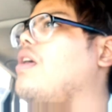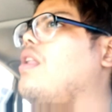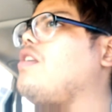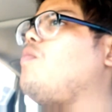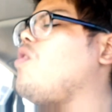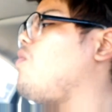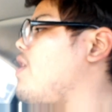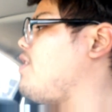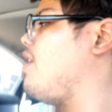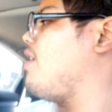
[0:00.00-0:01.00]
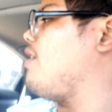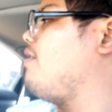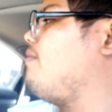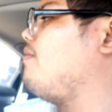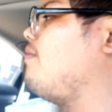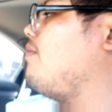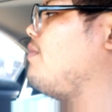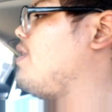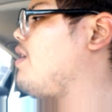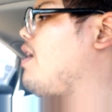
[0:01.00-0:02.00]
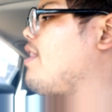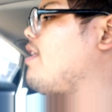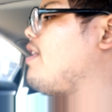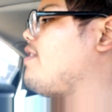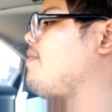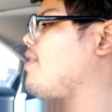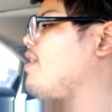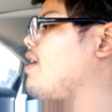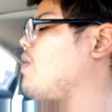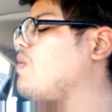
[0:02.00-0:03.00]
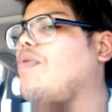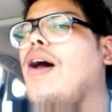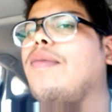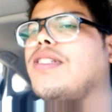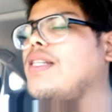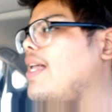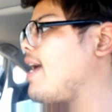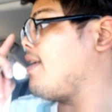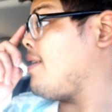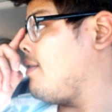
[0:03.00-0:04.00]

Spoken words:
It looks more rustic. I think that's something that you would probably like.